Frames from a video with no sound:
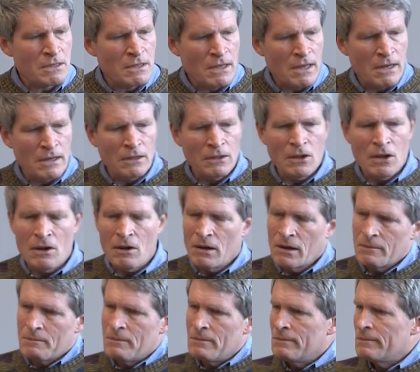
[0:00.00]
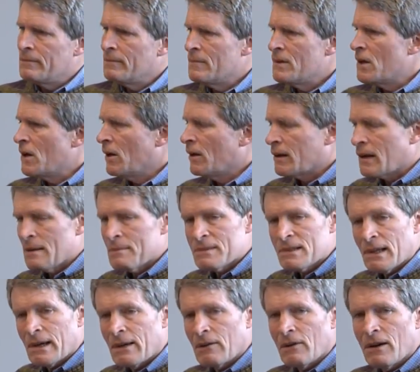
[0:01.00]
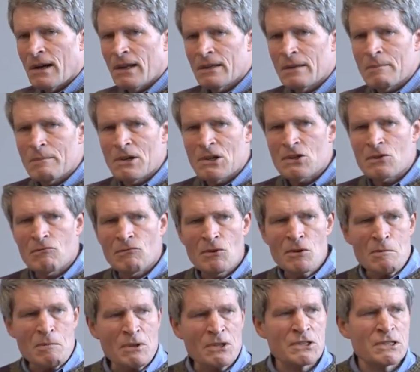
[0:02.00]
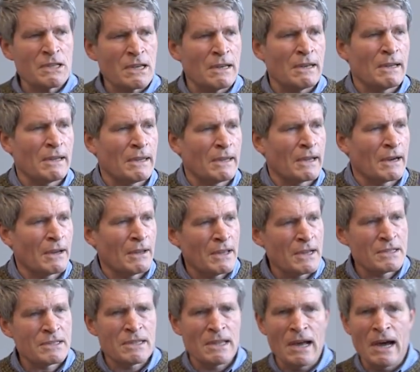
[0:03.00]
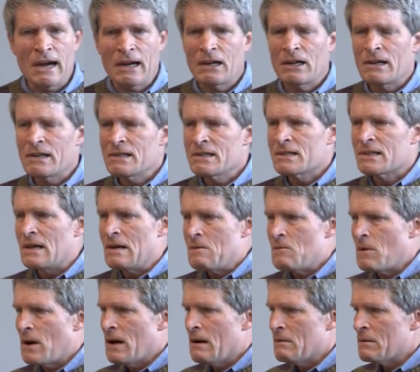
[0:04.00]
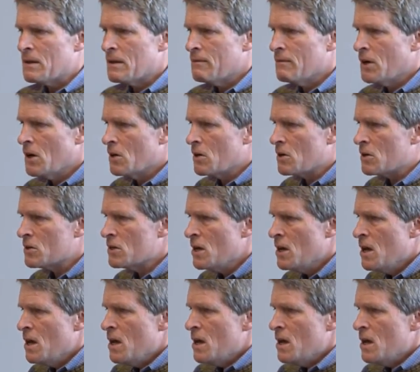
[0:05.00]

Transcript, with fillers: And then along, you know, comes later on, there are a bunch of rubles sitting in there. That's not going to sit well with the voters.